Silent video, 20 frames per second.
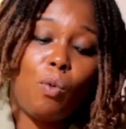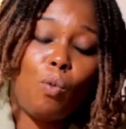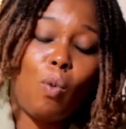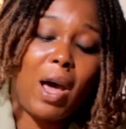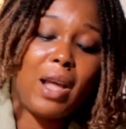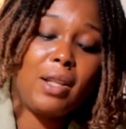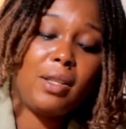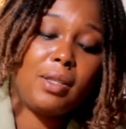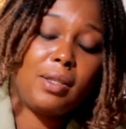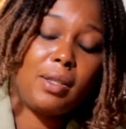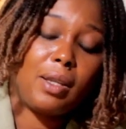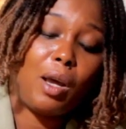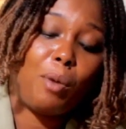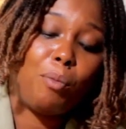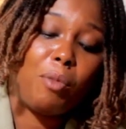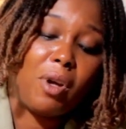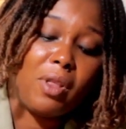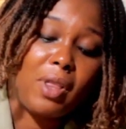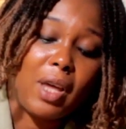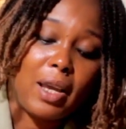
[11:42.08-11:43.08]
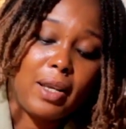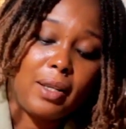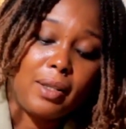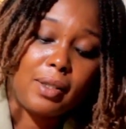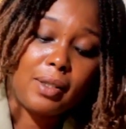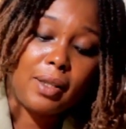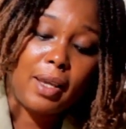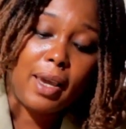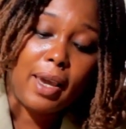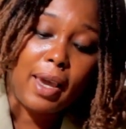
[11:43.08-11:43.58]
Once a mother
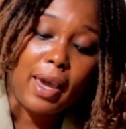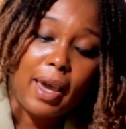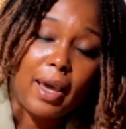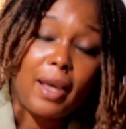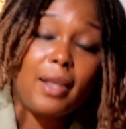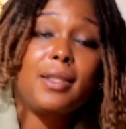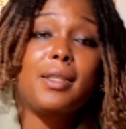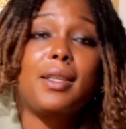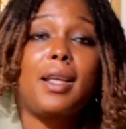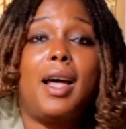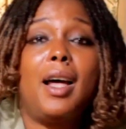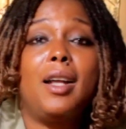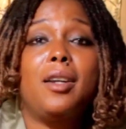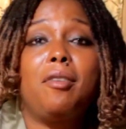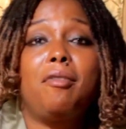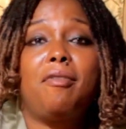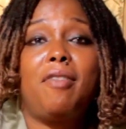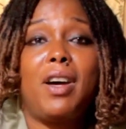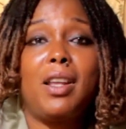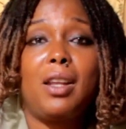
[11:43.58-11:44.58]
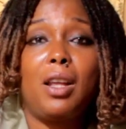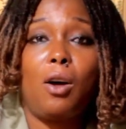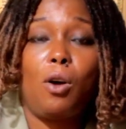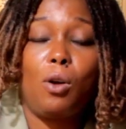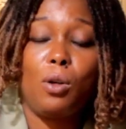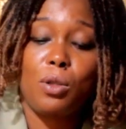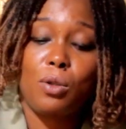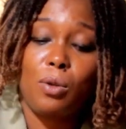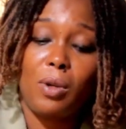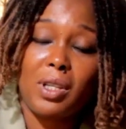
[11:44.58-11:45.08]
is AS and the father
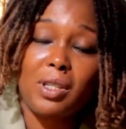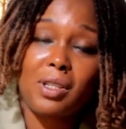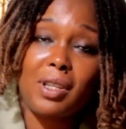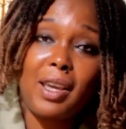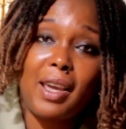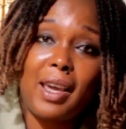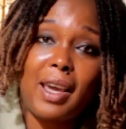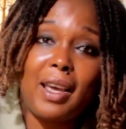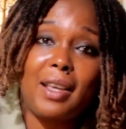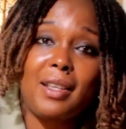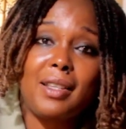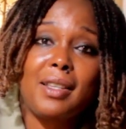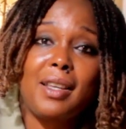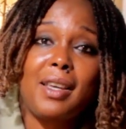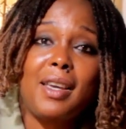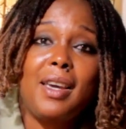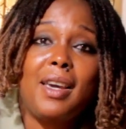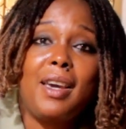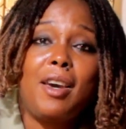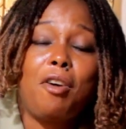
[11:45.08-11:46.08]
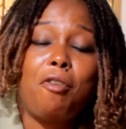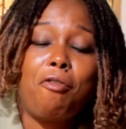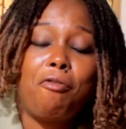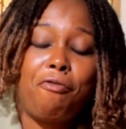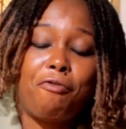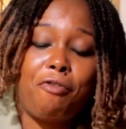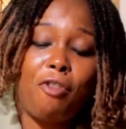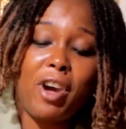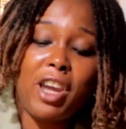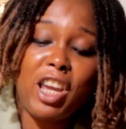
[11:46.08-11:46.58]
also is AS,
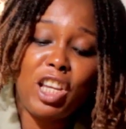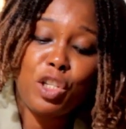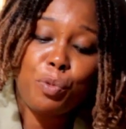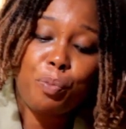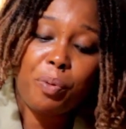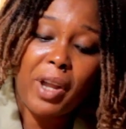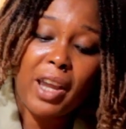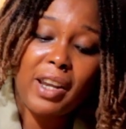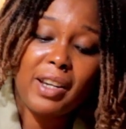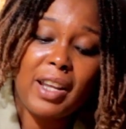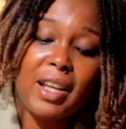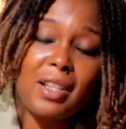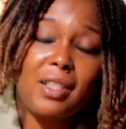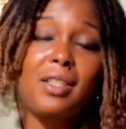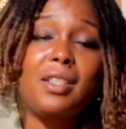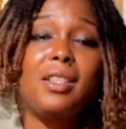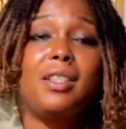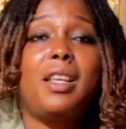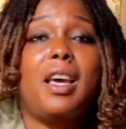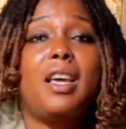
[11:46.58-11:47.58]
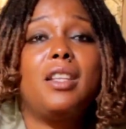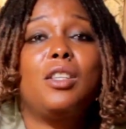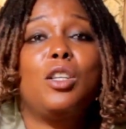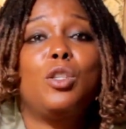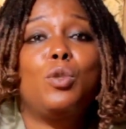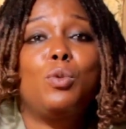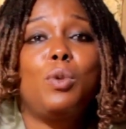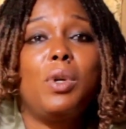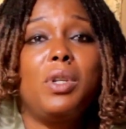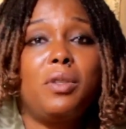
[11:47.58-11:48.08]
for each pregnancy there
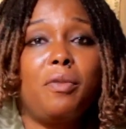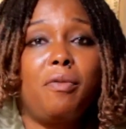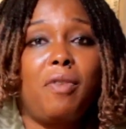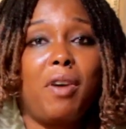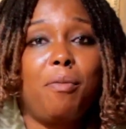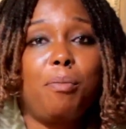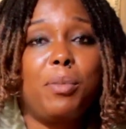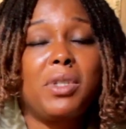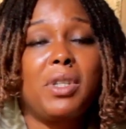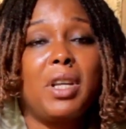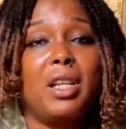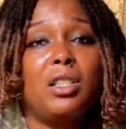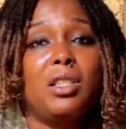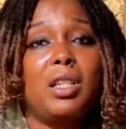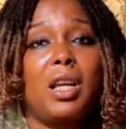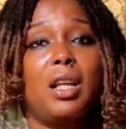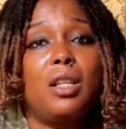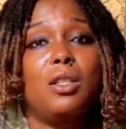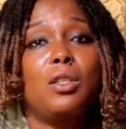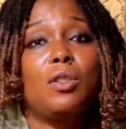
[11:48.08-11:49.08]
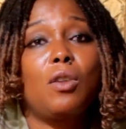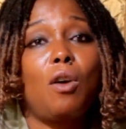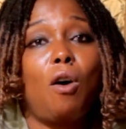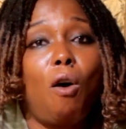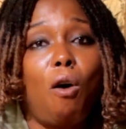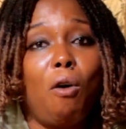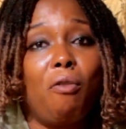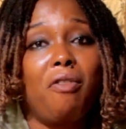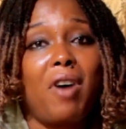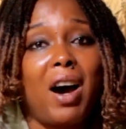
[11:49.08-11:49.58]
is a 25% chance
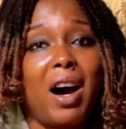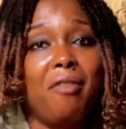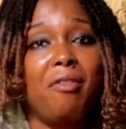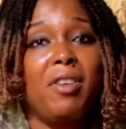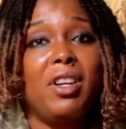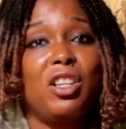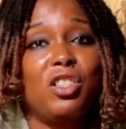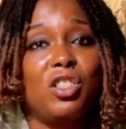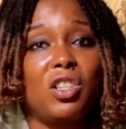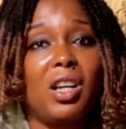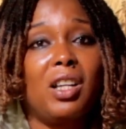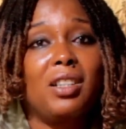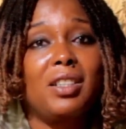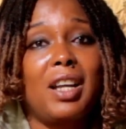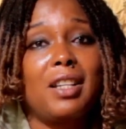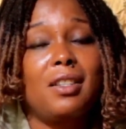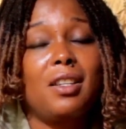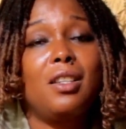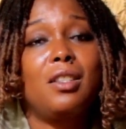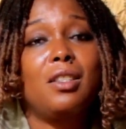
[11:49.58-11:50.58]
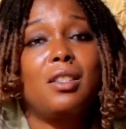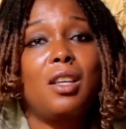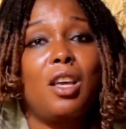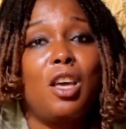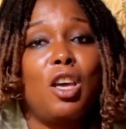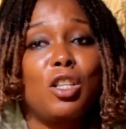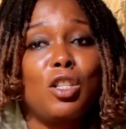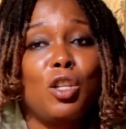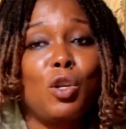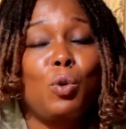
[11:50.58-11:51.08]
of having a child that is
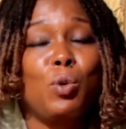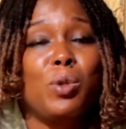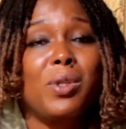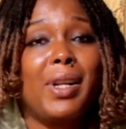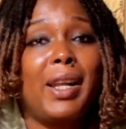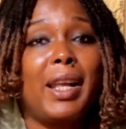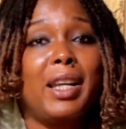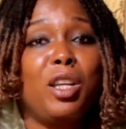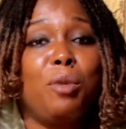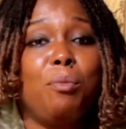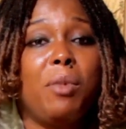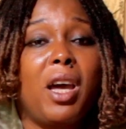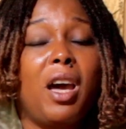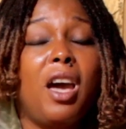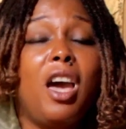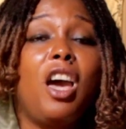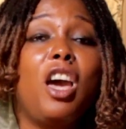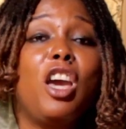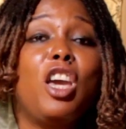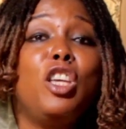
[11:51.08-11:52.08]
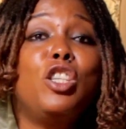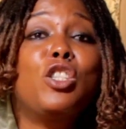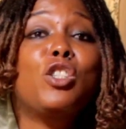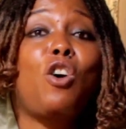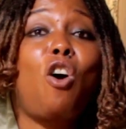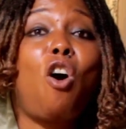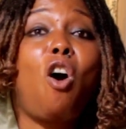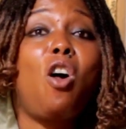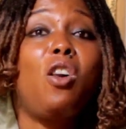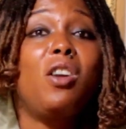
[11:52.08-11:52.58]
sickle cell anemia.
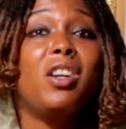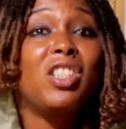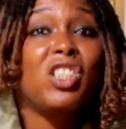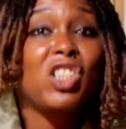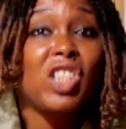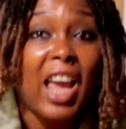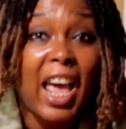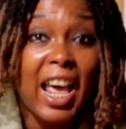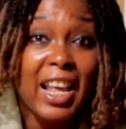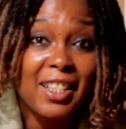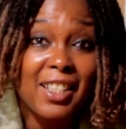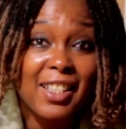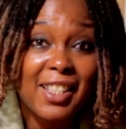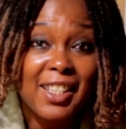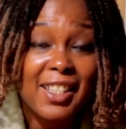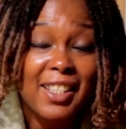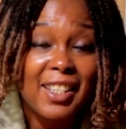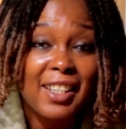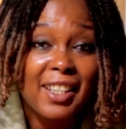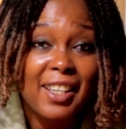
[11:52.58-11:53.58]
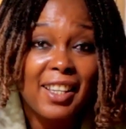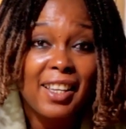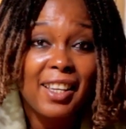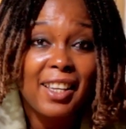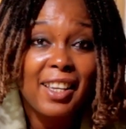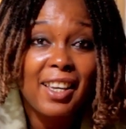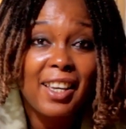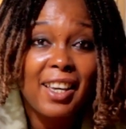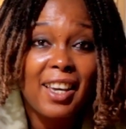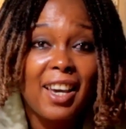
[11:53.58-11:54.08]
It's called chance.
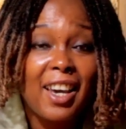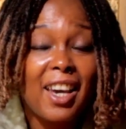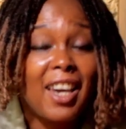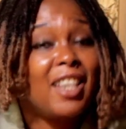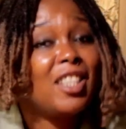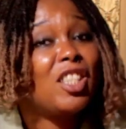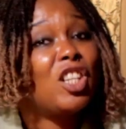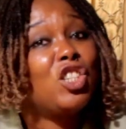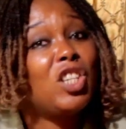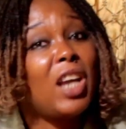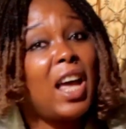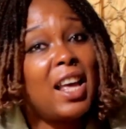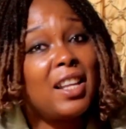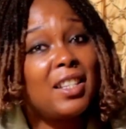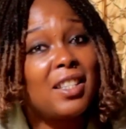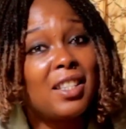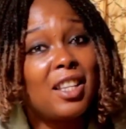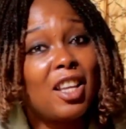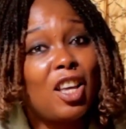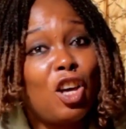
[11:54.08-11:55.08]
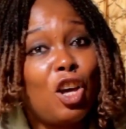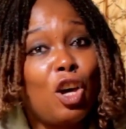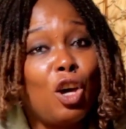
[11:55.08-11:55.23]
It's a chance.